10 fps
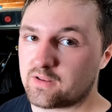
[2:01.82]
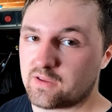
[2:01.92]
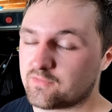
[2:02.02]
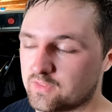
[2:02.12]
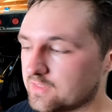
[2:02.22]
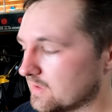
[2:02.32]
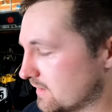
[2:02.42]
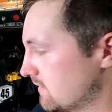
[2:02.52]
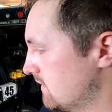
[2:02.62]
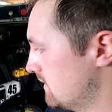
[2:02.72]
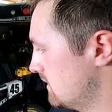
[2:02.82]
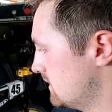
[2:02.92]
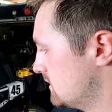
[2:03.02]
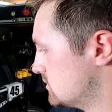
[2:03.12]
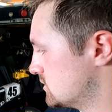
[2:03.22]
out of everything
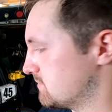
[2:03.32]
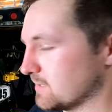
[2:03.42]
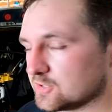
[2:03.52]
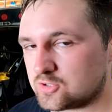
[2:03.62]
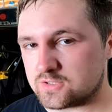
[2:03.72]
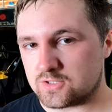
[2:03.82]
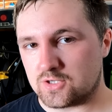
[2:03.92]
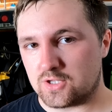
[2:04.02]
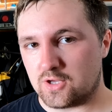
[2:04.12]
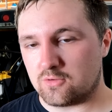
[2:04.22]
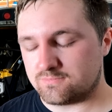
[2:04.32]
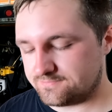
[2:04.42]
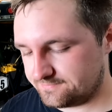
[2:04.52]
just to make sure it's good to go.